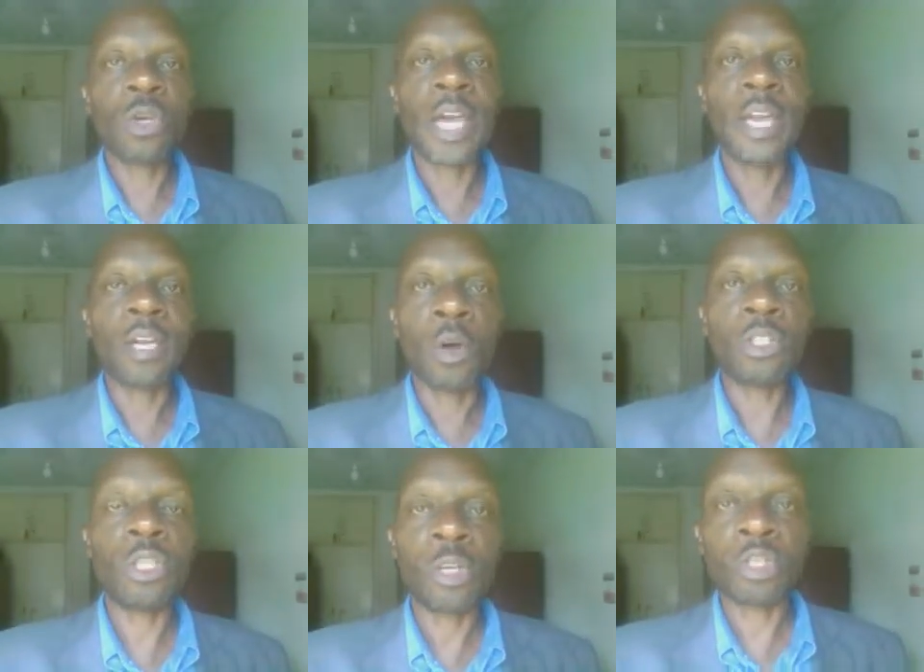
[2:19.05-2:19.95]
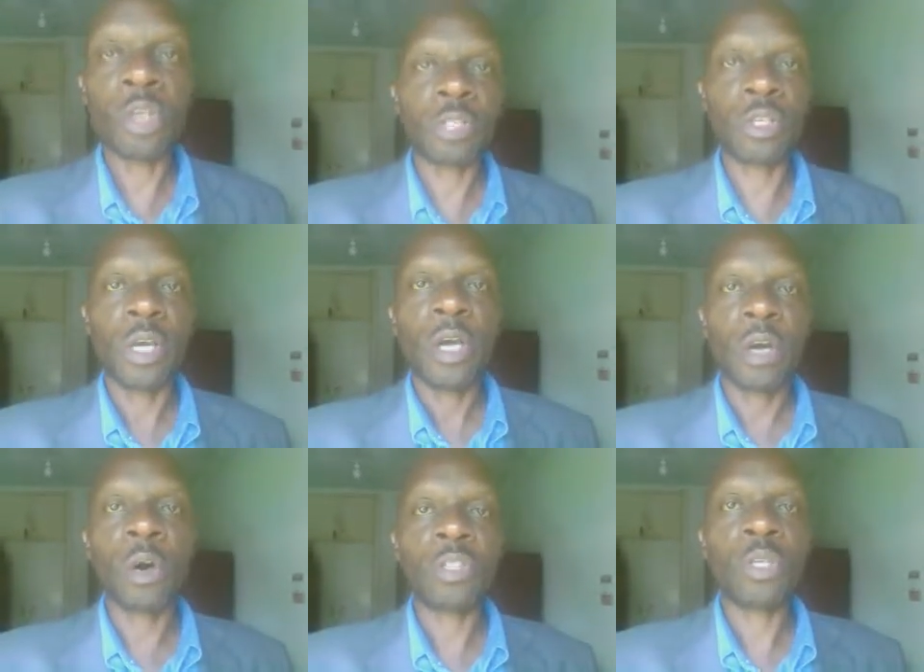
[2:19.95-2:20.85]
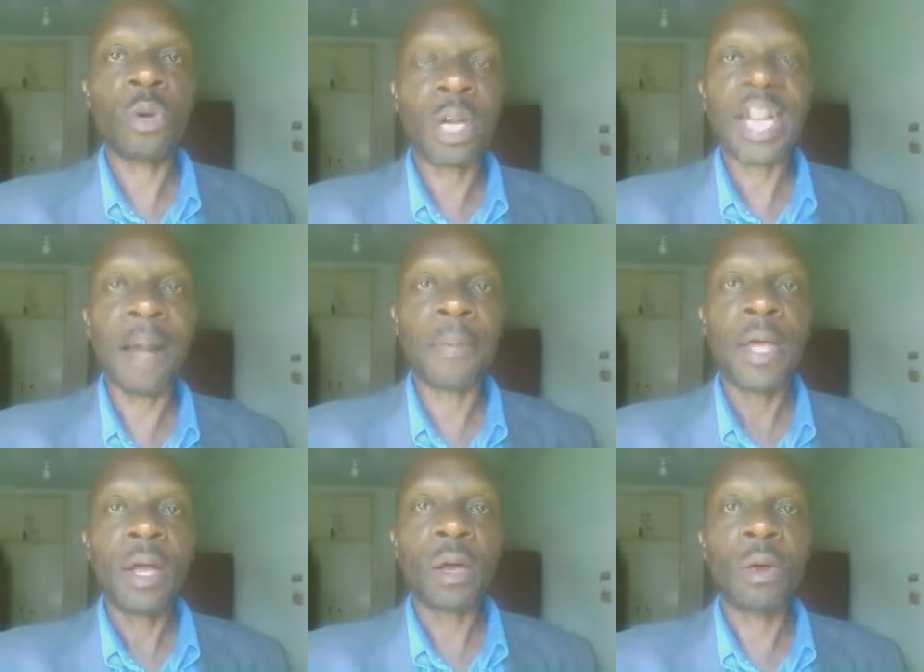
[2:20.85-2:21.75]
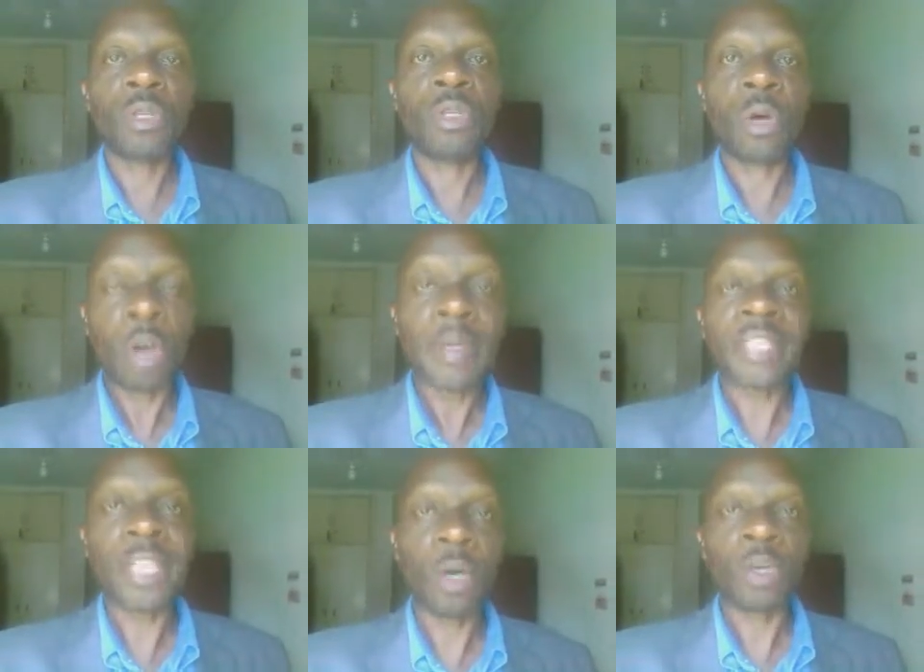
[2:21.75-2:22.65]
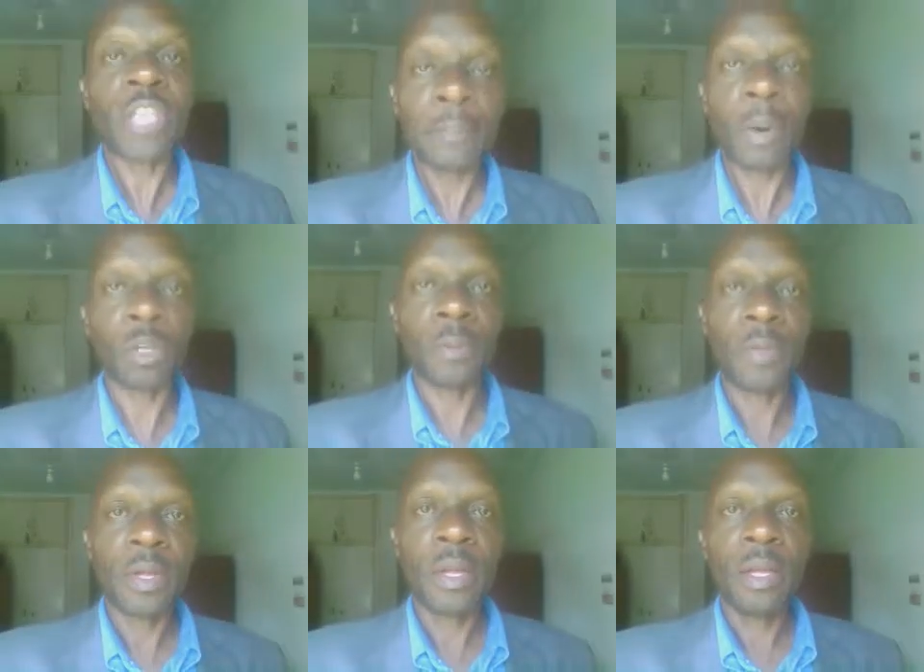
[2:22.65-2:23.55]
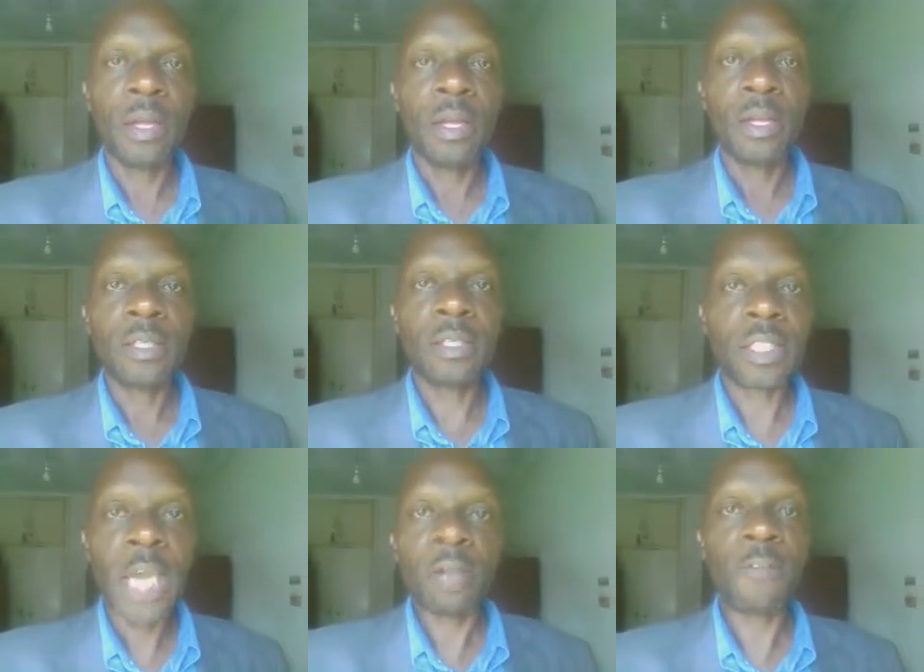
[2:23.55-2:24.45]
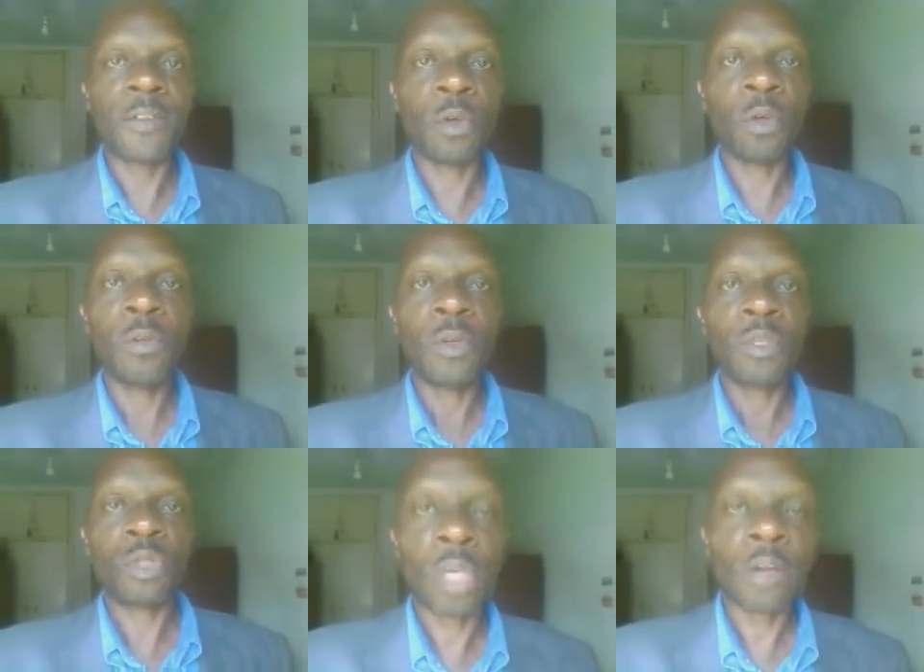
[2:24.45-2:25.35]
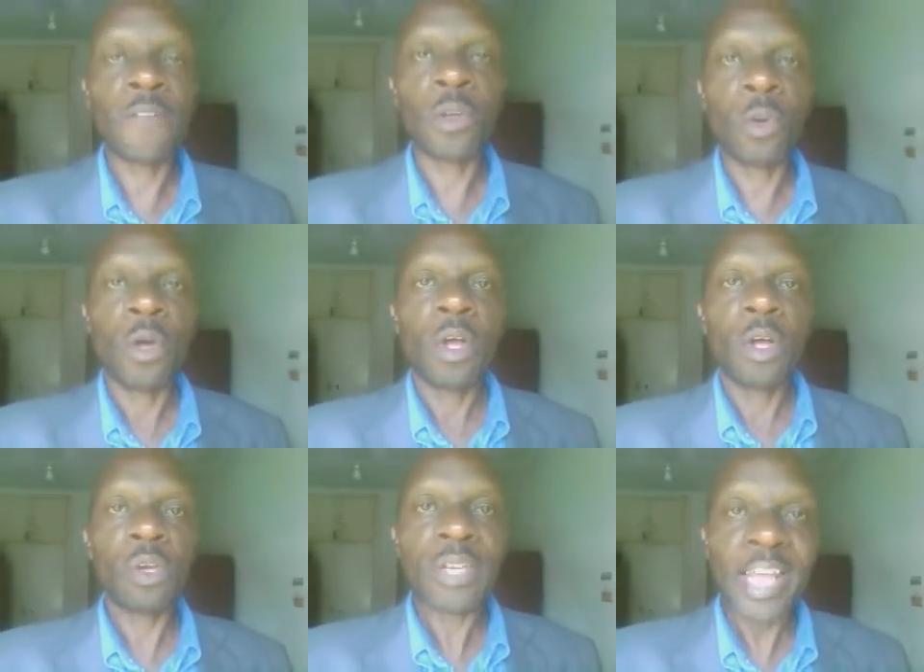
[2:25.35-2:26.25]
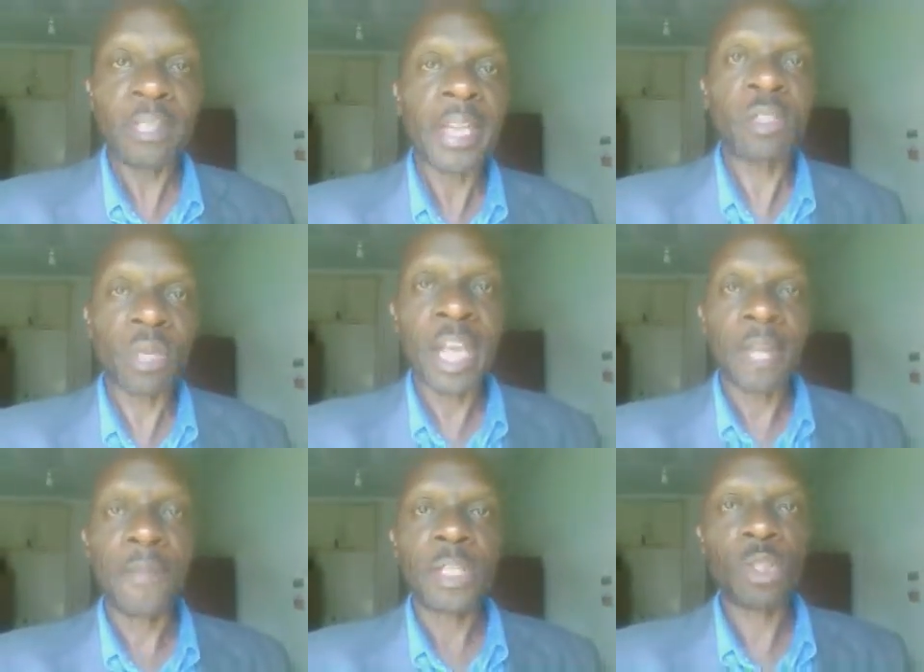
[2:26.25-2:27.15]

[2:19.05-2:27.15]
You can go to your church, go to your club, go to your community or your neighborhood. 10 of you, 20 of you, you raise money together,